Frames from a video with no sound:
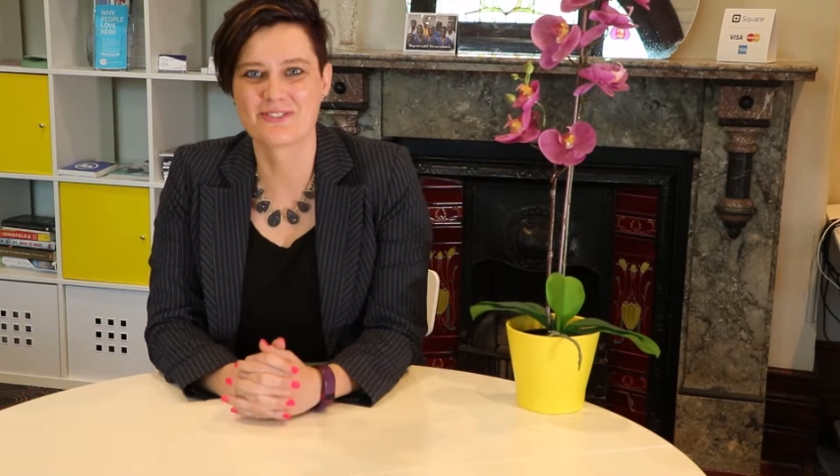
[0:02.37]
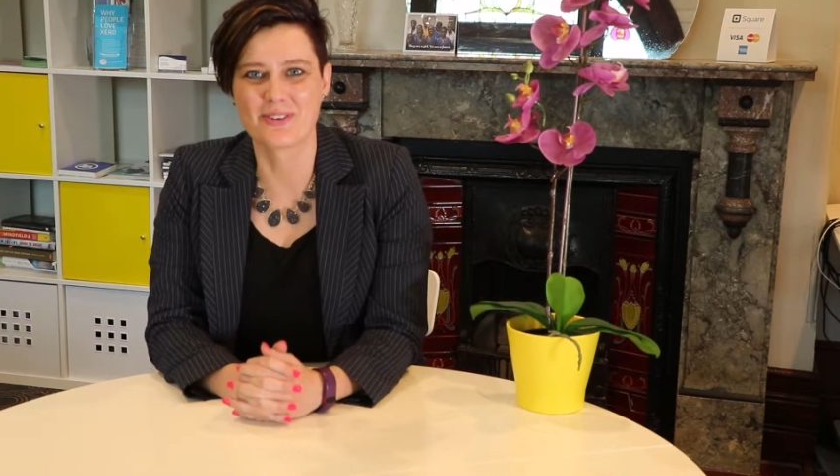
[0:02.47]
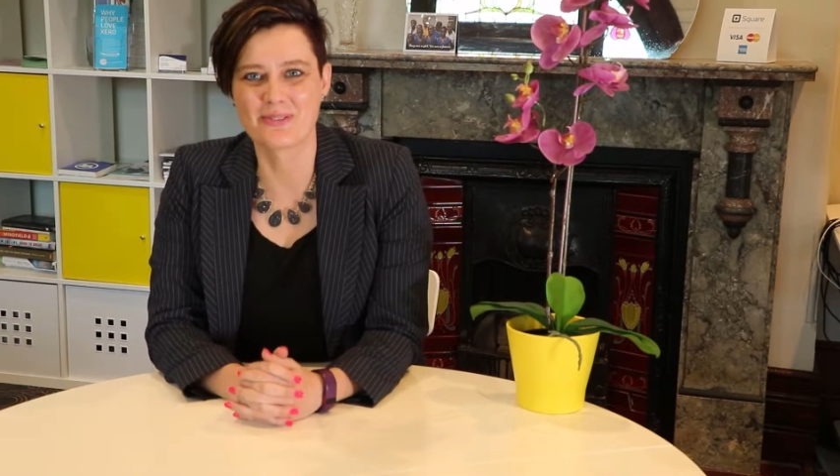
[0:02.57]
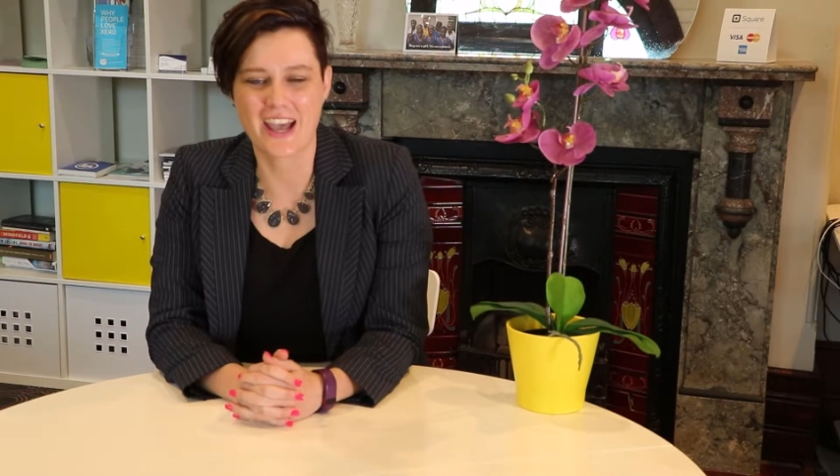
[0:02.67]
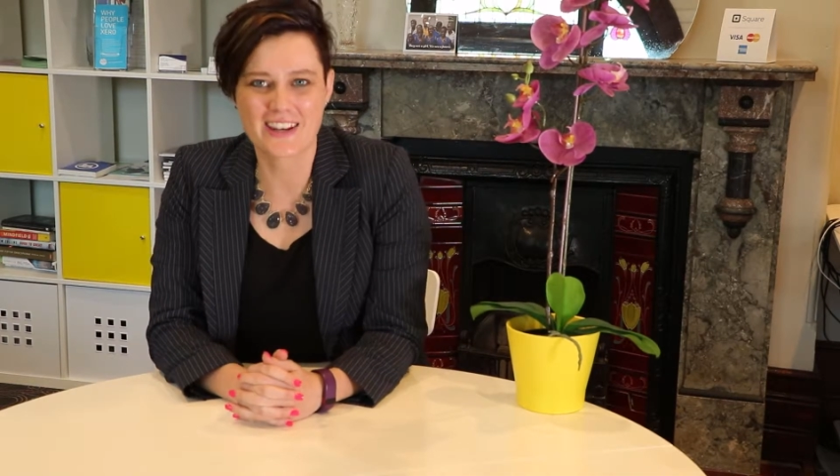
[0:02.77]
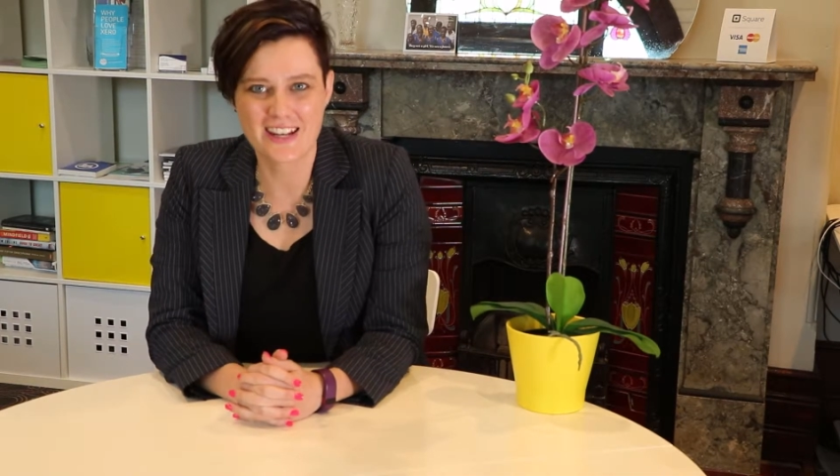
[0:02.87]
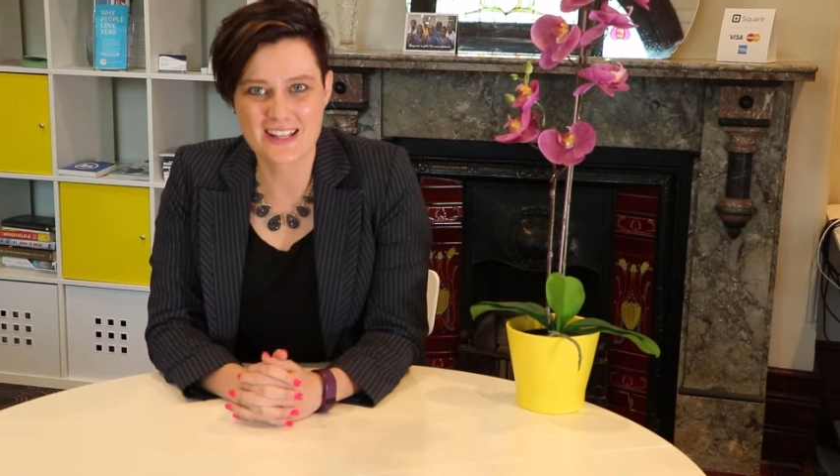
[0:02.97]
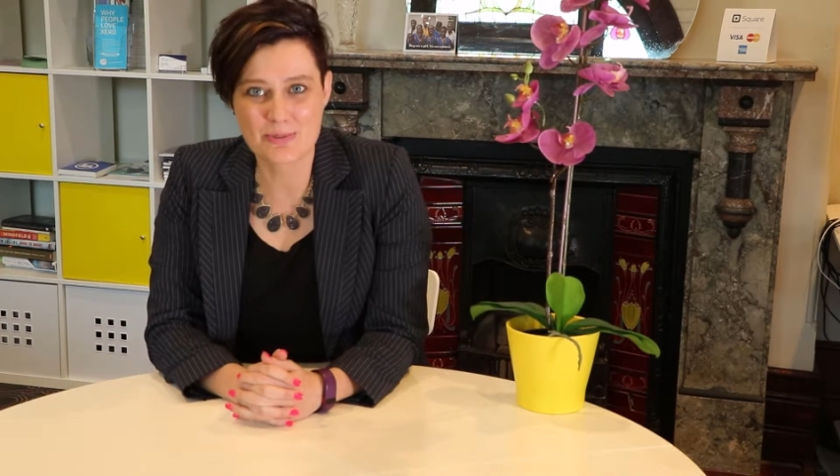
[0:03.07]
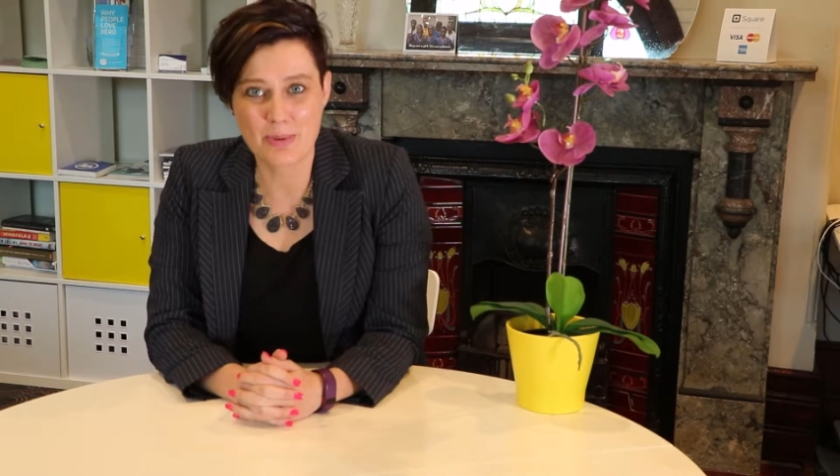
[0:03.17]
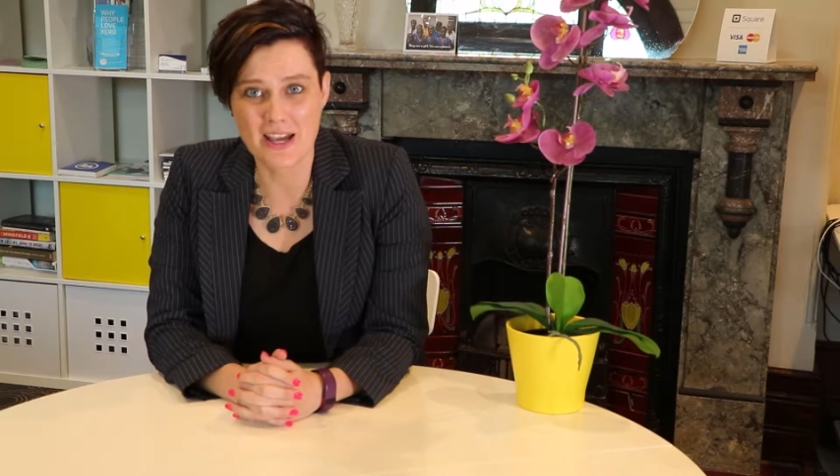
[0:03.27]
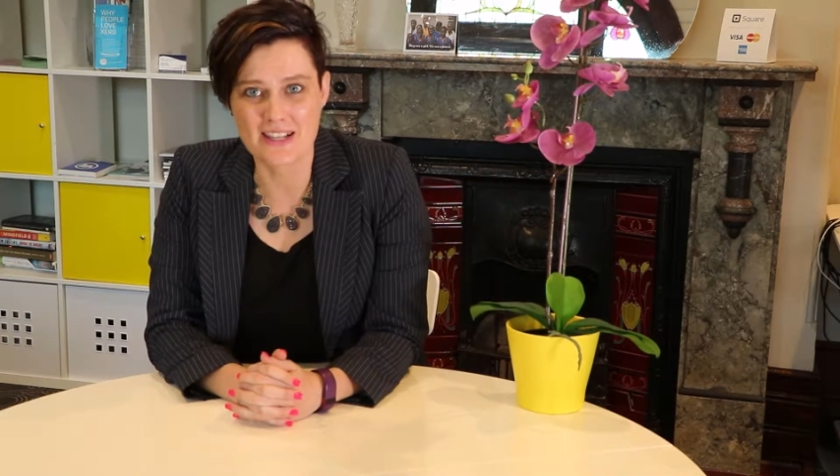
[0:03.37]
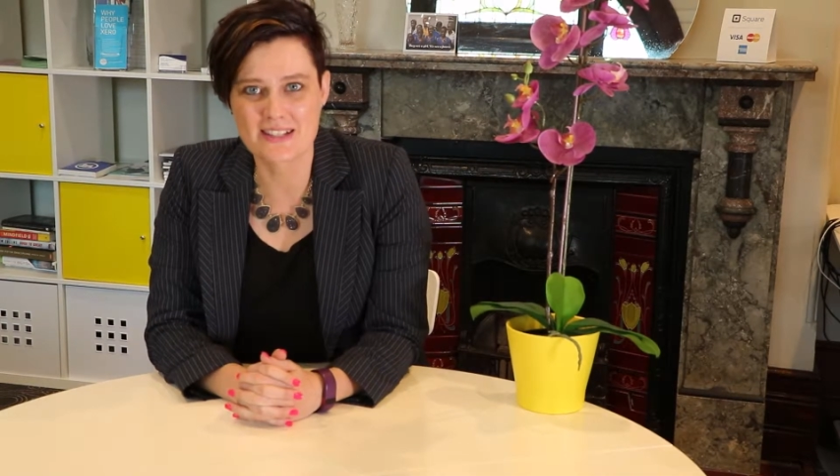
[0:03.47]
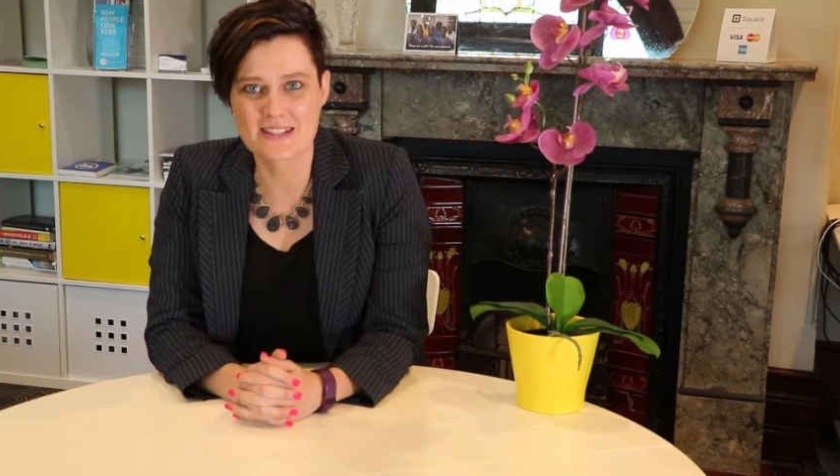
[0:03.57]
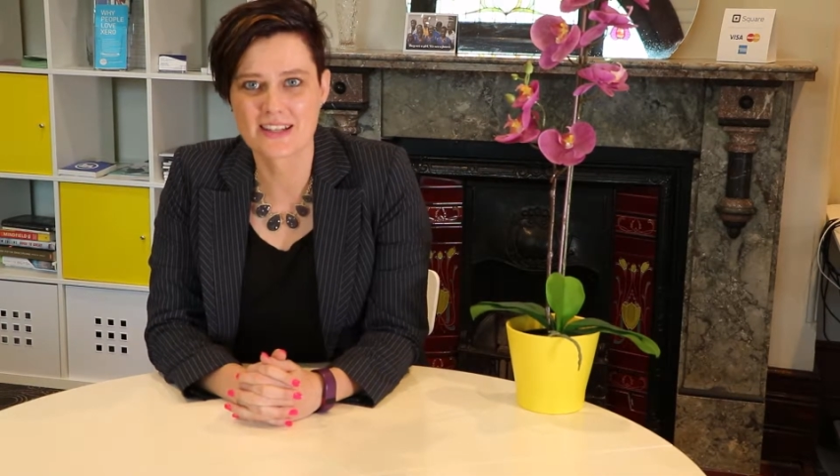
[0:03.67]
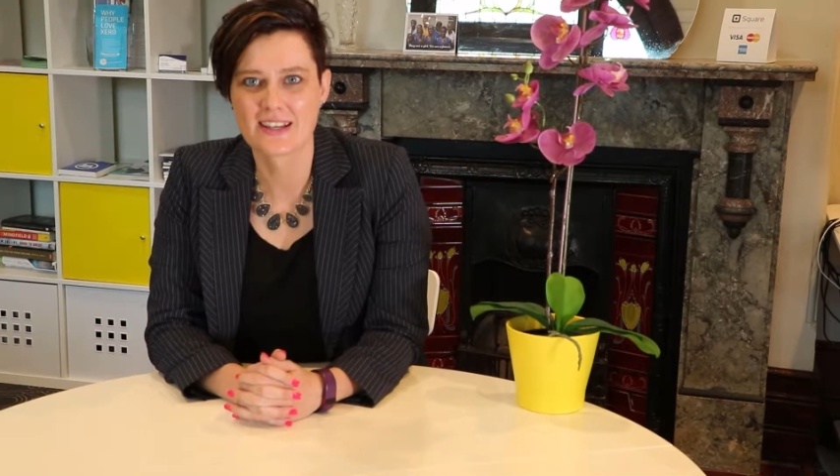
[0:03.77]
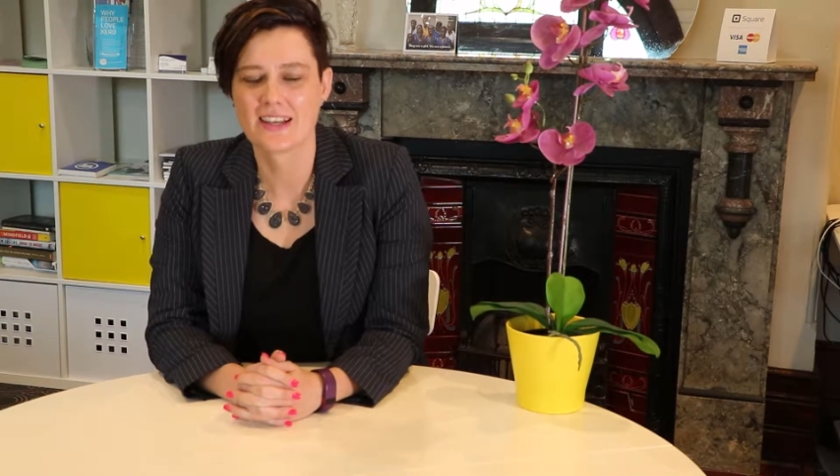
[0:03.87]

from Catalyst Plus,